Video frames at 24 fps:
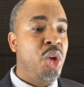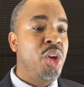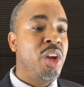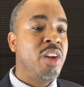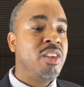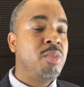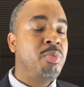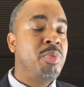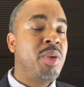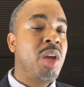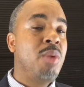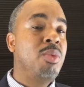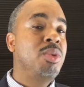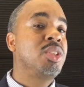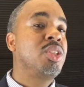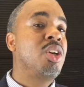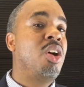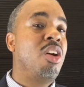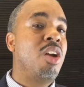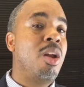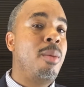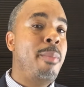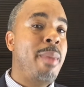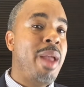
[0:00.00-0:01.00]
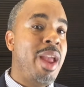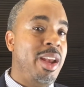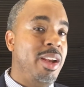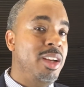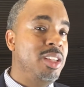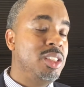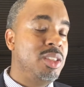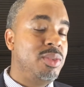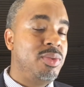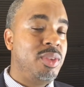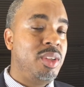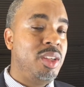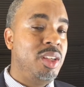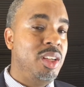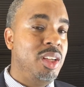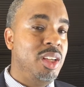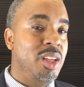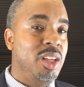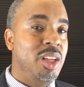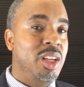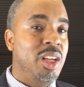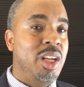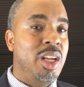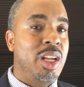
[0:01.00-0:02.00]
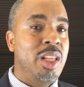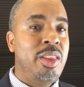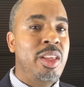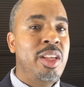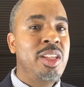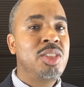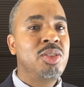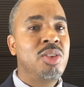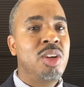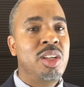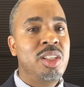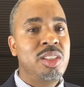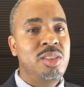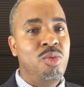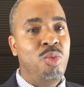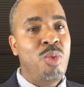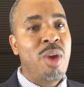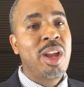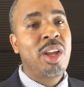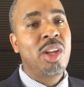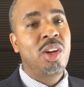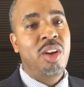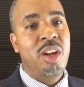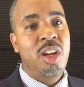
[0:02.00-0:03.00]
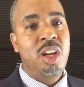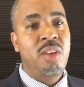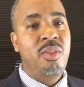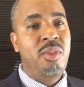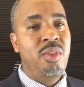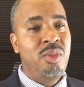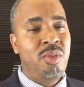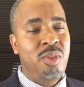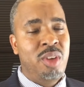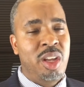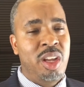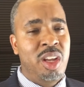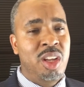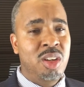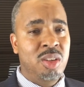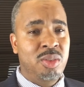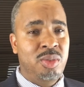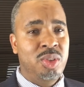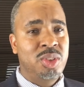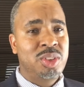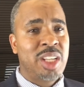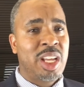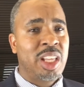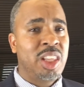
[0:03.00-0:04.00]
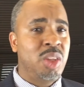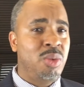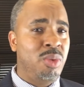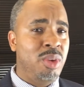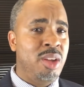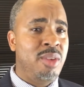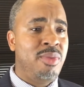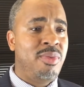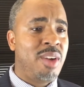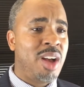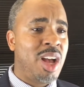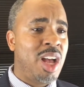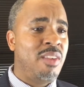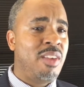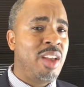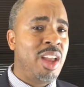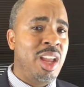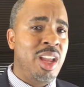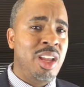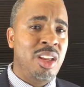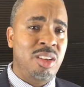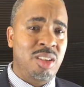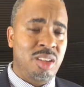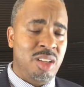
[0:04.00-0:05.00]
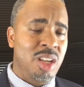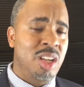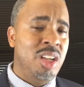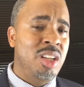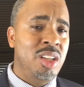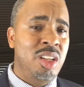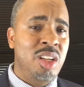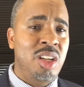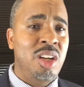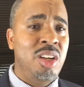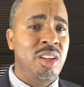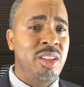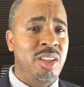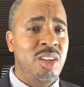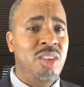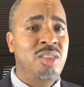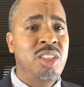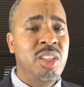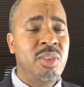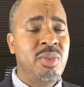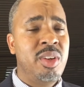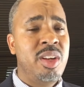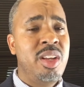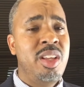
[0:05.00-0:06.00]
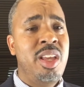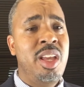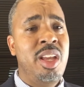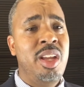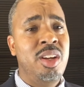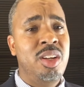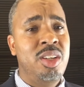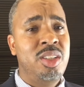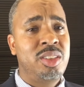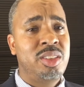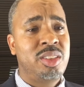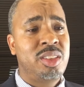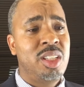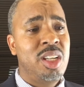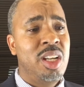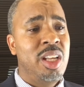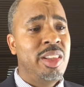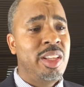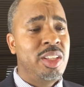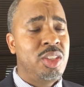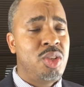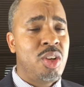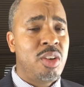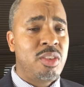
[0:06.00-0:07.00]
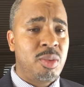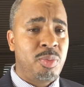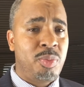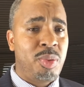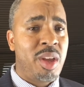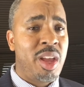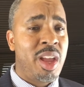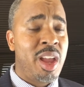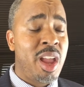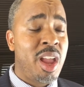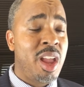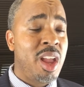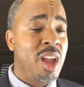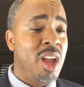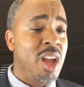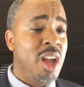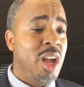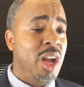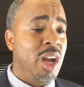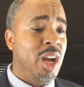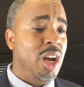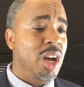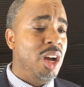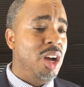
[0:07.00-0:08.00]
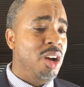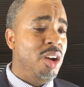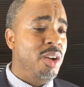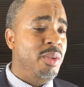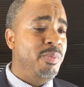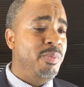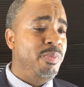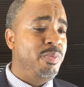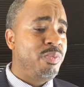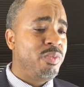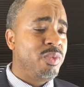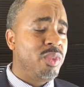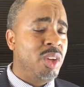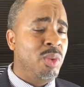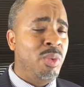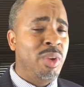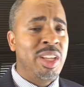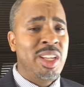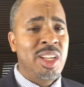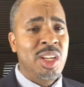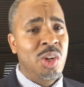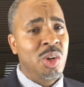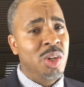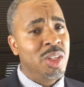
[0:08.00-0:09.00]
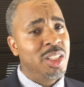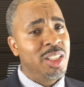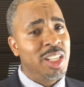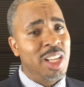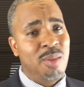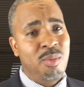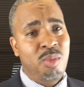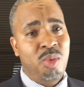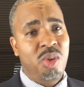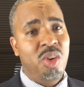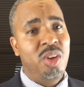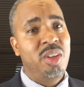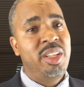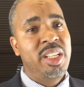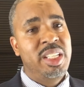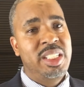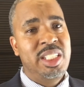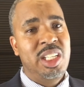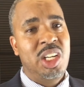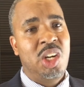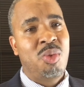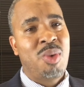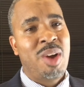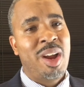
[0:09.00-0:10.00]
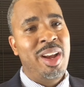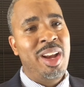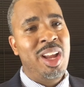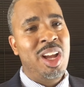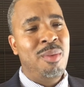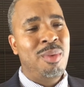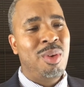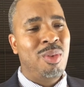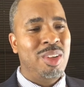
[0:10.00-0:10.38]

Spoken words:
you have to pay what's called a maintenance fee. And these are regular intervals, like 3, 5, 8, different years that you have to pay. We can go into that more in detail right now. I'm